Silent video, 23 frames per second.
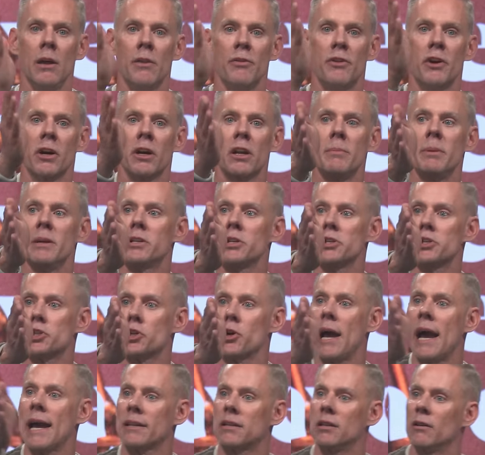they're going to be
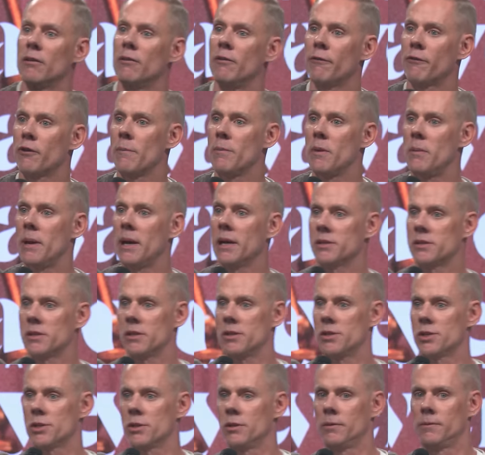distracted from the
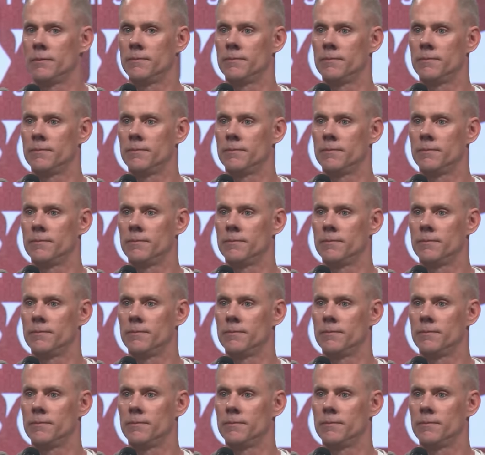message.